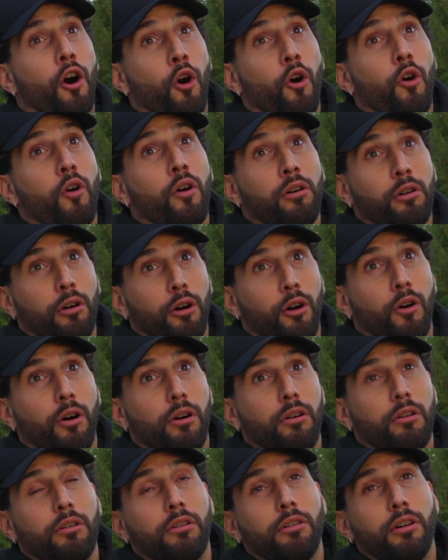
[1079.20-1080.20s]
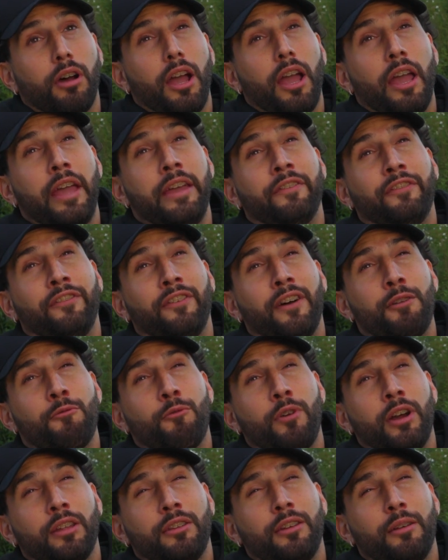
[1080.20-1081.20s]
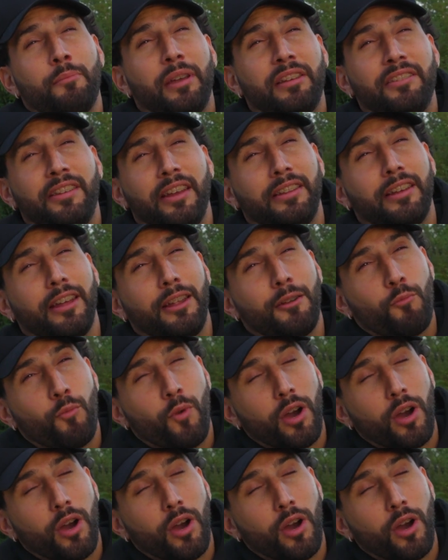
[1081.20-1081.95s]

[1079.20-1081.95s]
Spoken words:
Or if I were to be sitting in